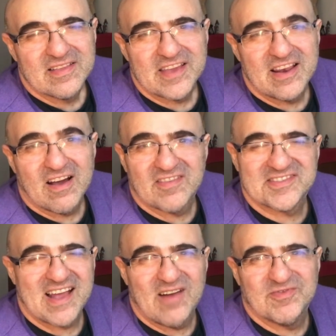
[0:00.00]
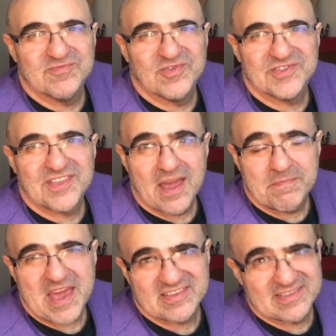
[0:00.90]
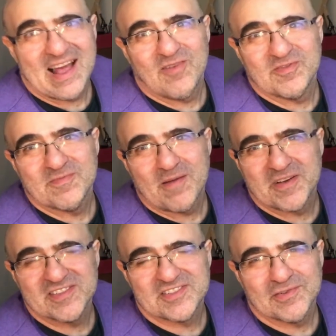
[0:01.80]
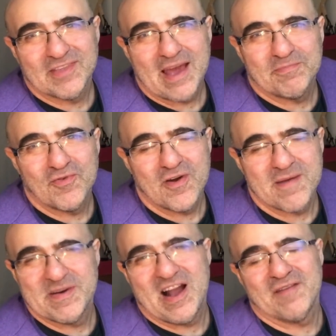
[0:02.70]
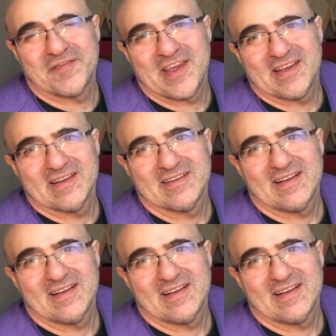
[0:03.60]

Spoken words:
Their last album was their best album up until that point, but I think